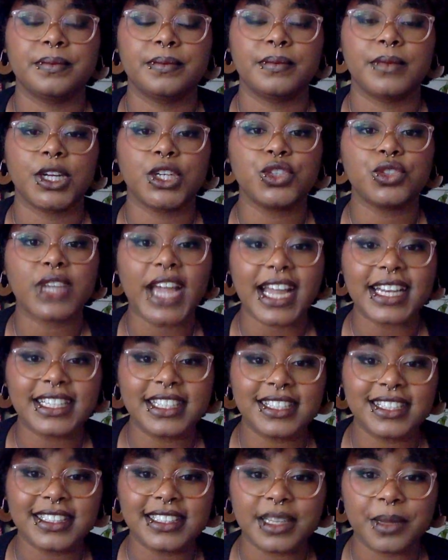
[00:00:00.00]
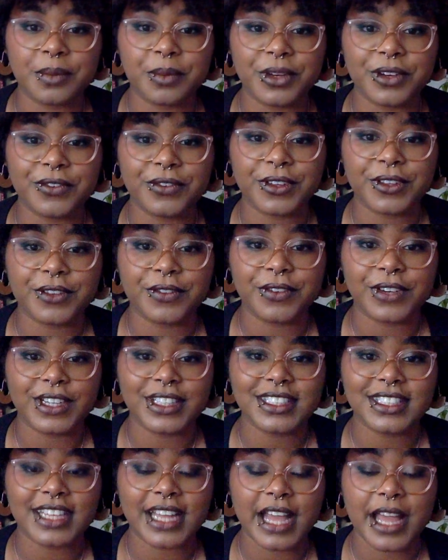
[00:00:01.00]
attracted to someone for the
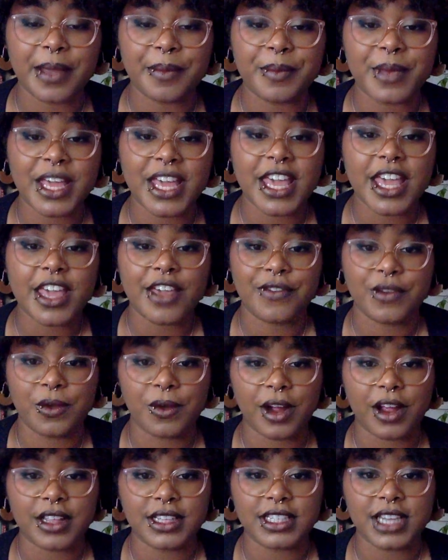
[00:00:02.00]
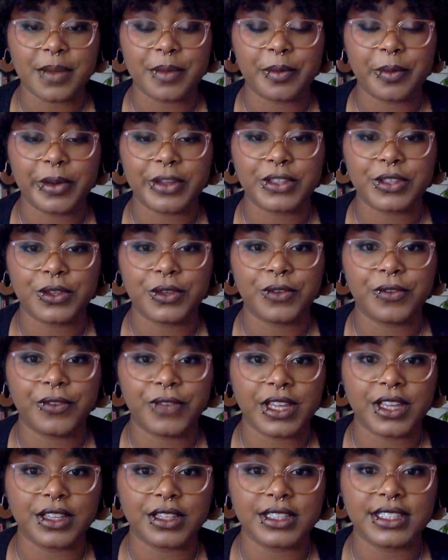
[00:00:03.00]
first time. If you are the type of person who
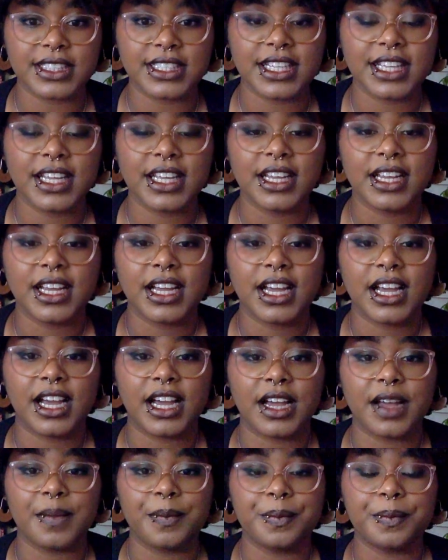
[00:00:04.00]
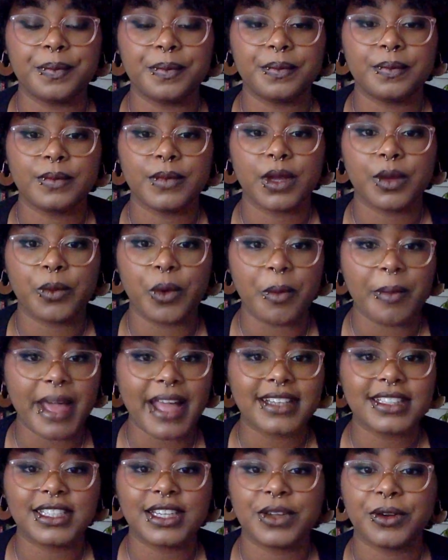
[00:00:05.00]
feels
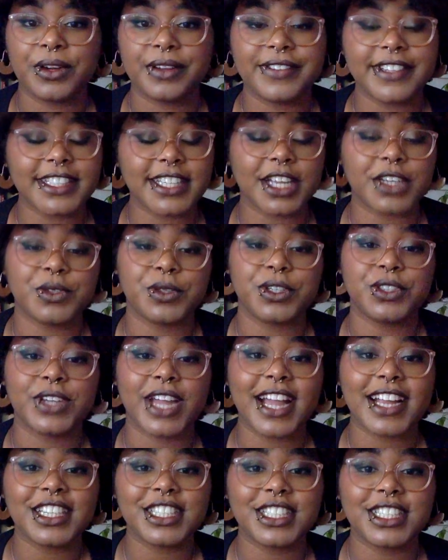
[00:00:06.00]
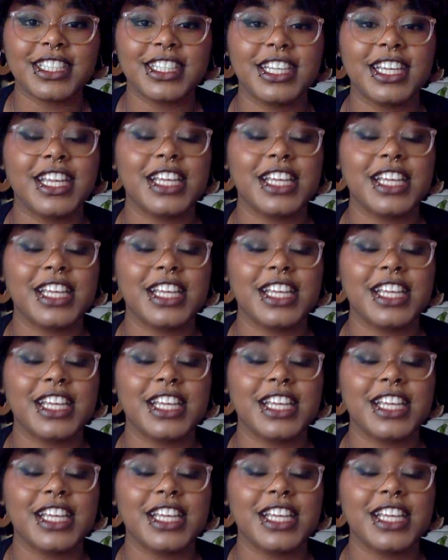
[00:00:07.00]
romantic or even sexual attraction,